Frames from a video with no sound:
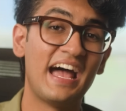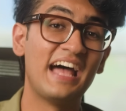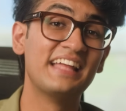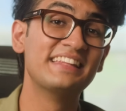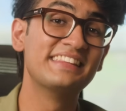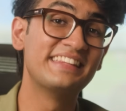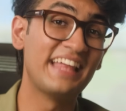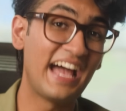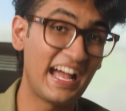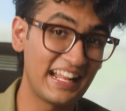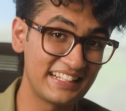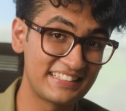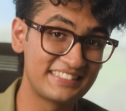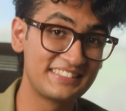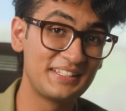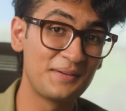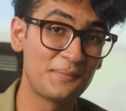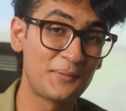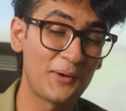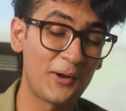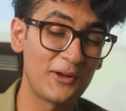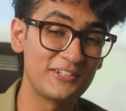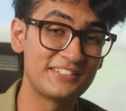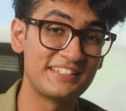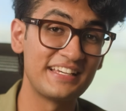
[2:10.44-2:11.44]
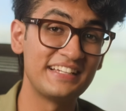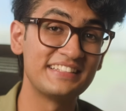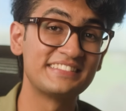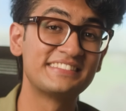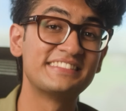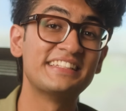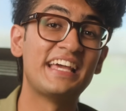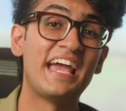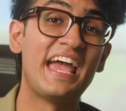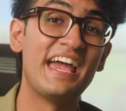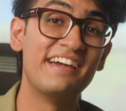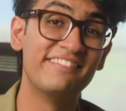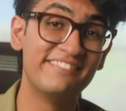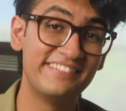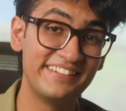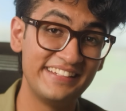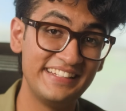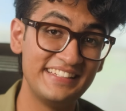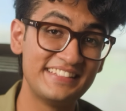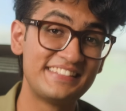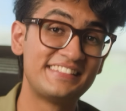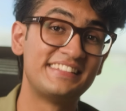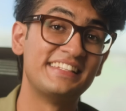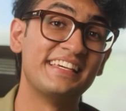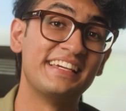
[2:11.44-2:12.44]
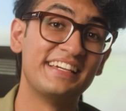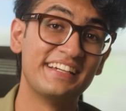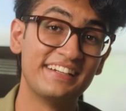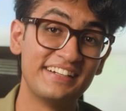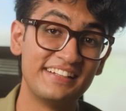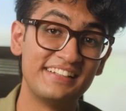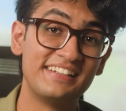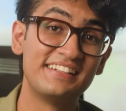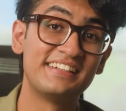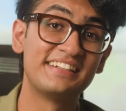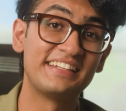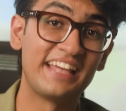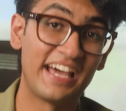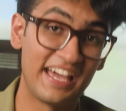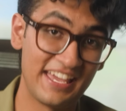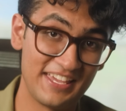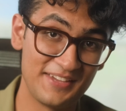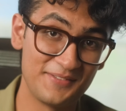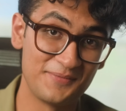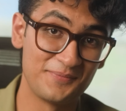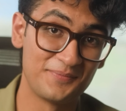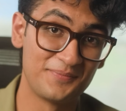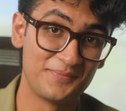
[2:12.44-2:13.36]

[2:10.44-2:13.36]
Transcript: And that's the process every single time.